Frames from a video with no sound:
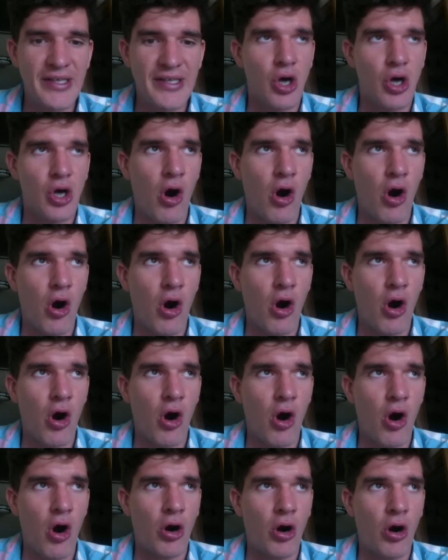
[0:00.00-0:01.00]
are
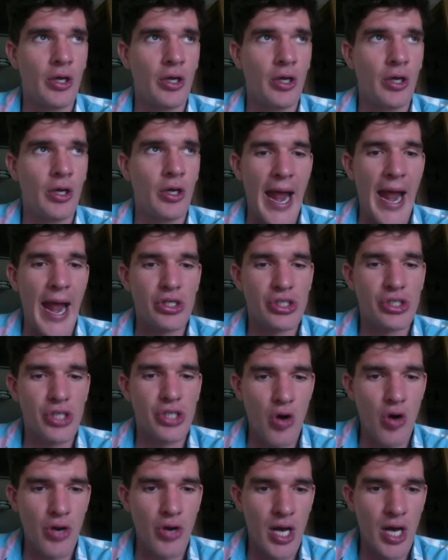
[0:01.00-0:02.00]

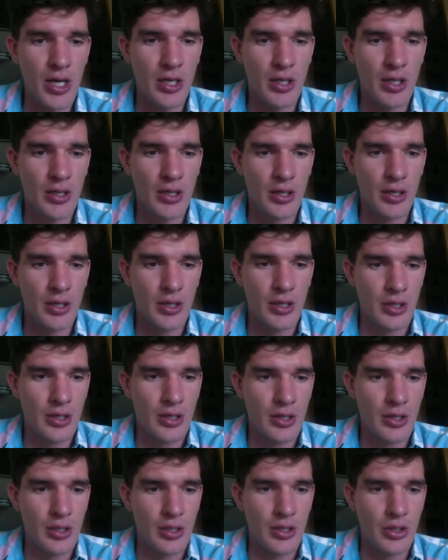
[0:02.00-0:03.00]
Arizona,
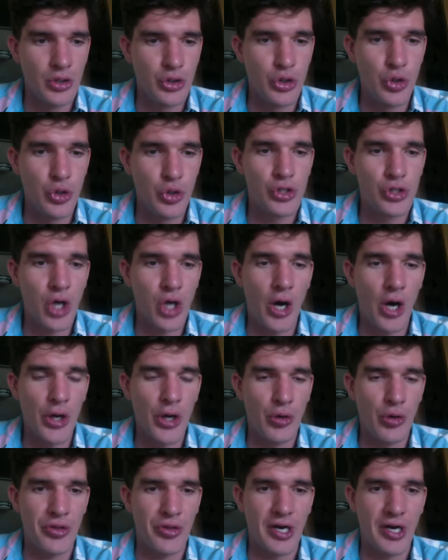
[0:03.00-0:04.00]
Utah, and
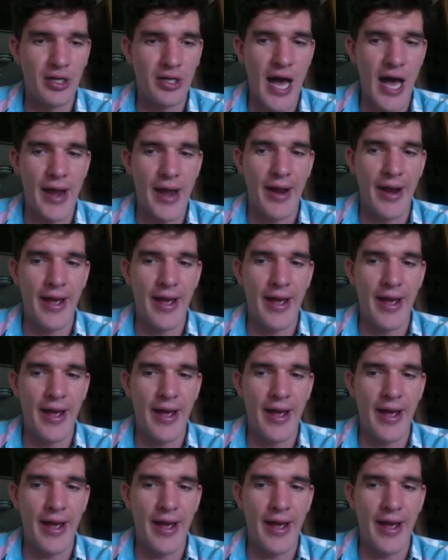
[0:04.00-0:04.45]
North Carolina.